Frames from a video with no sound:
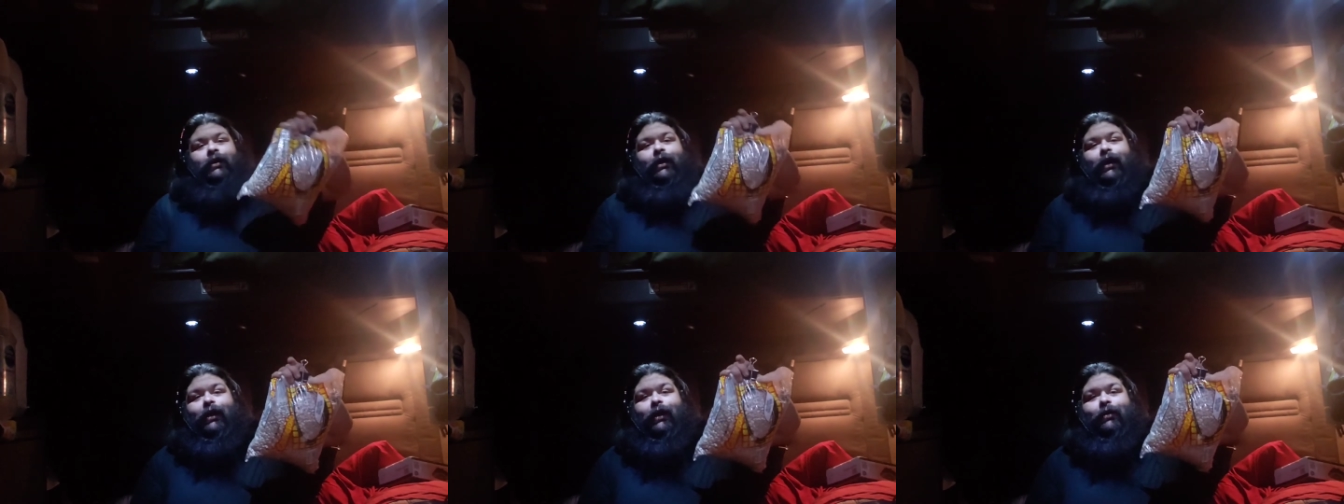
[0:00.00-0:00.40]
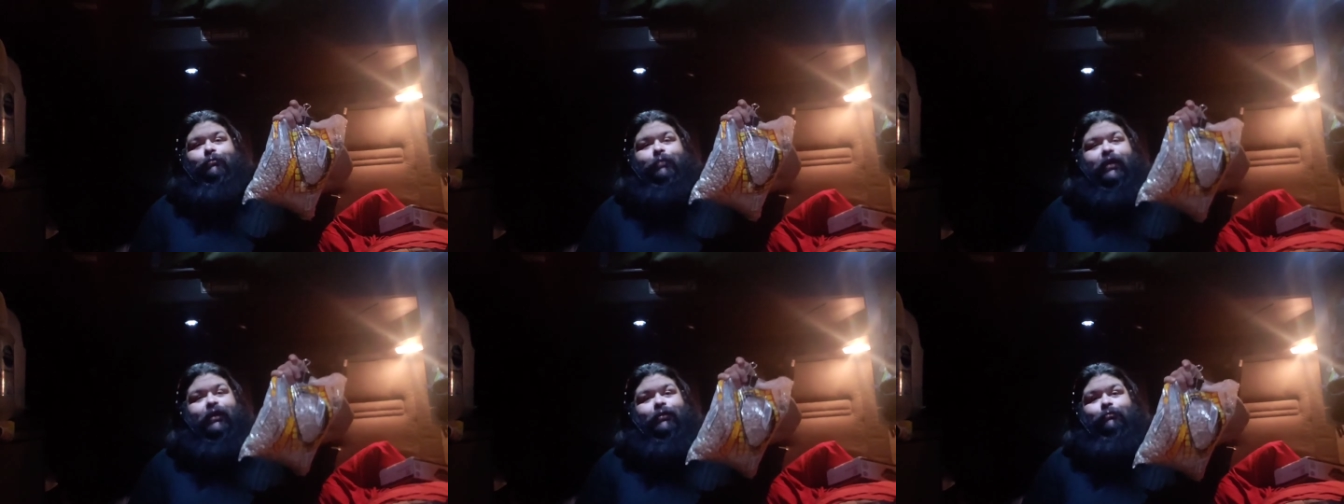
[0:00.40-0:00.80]
I got a
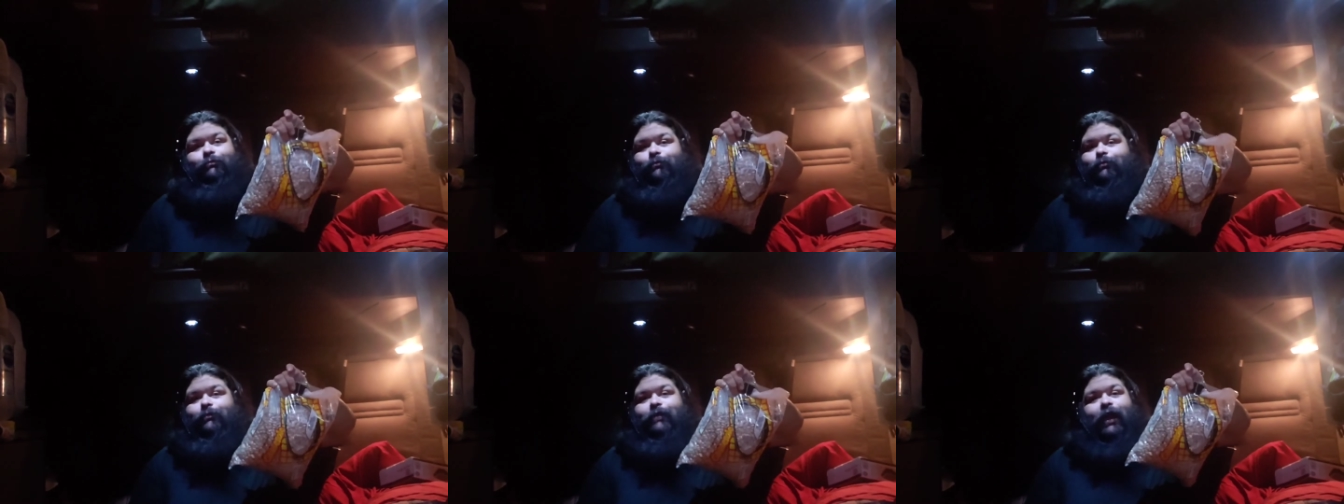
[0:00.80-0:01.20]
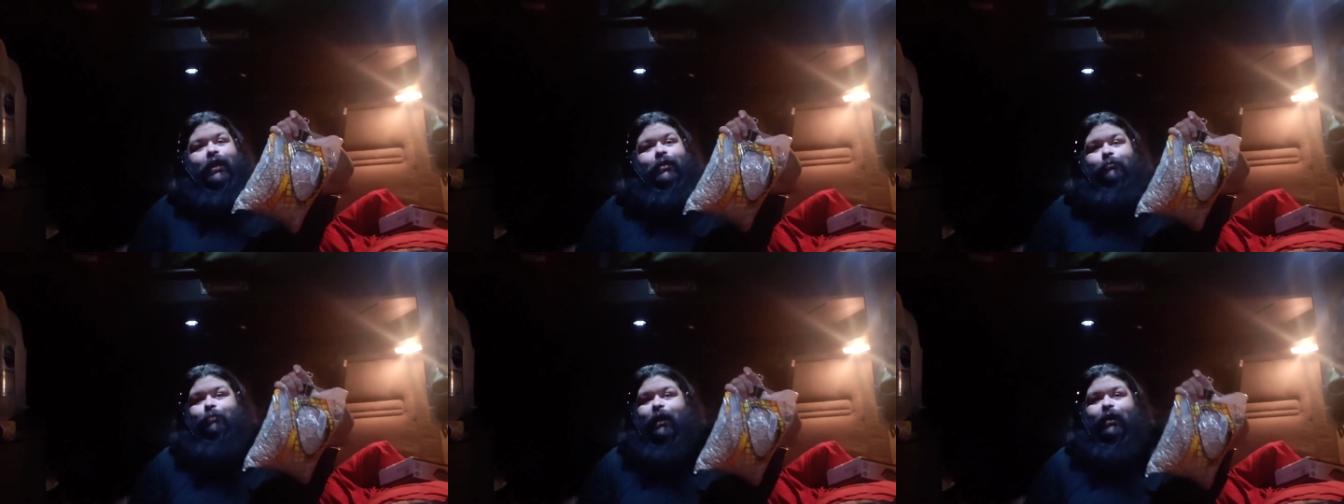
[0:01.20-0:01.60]
big
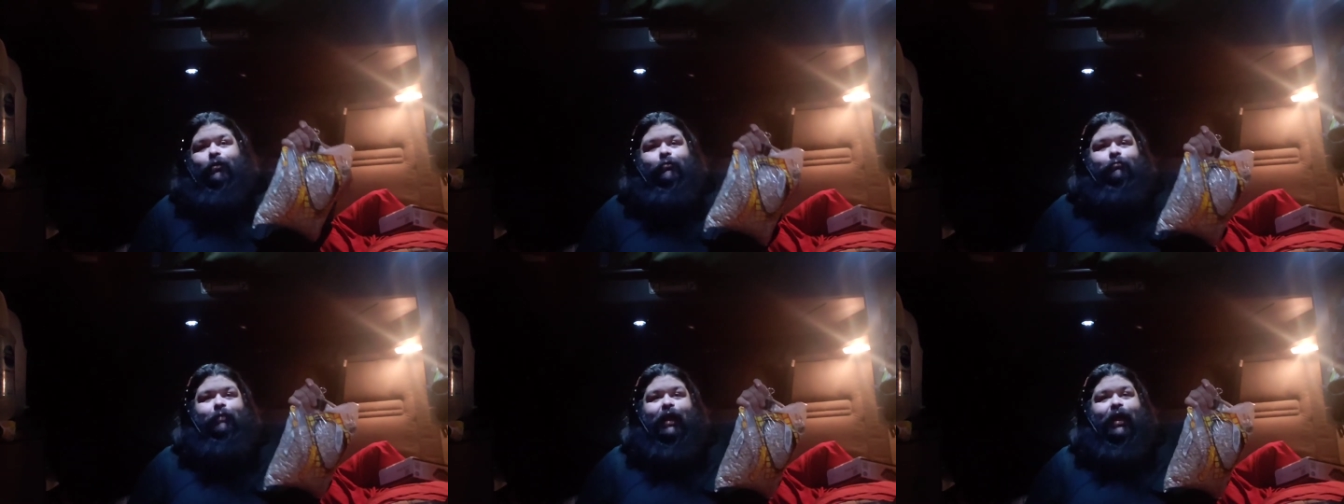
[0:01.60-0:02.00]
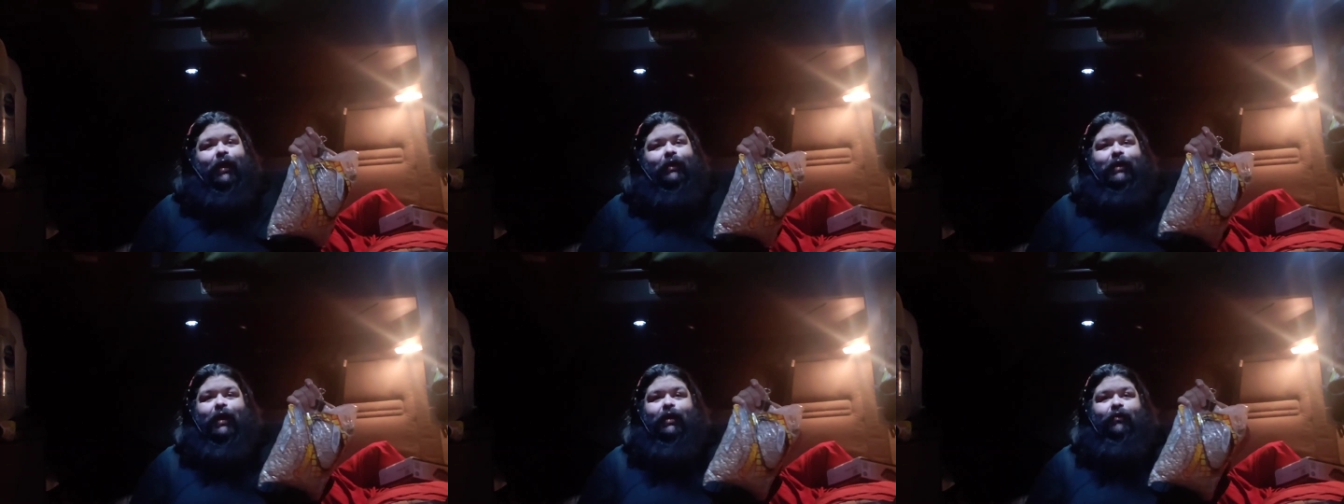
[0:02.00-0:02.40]
10-pound
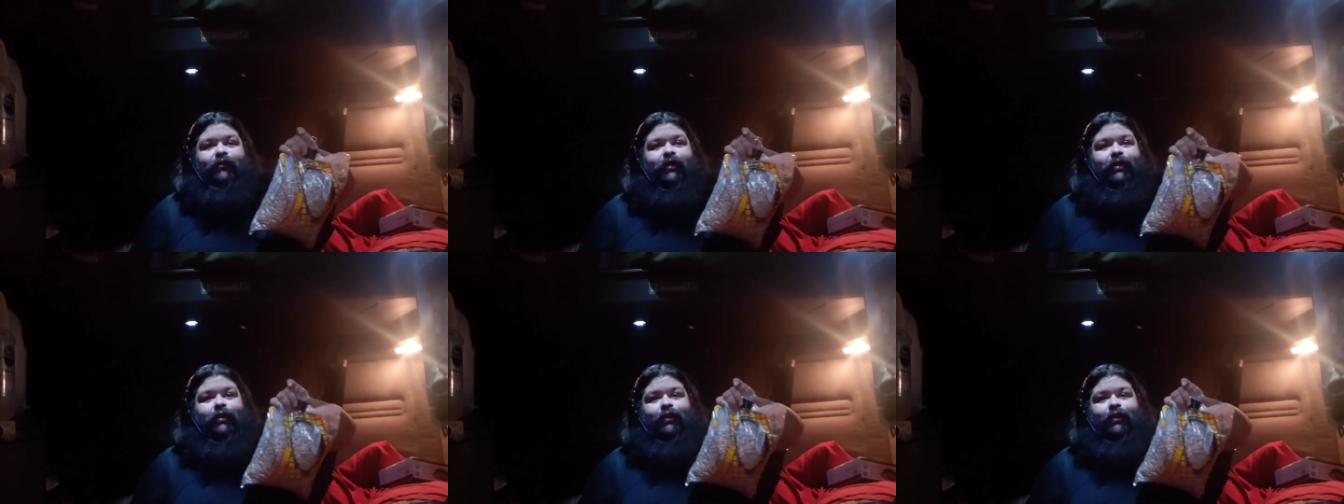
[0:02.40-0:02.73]
bag out of it.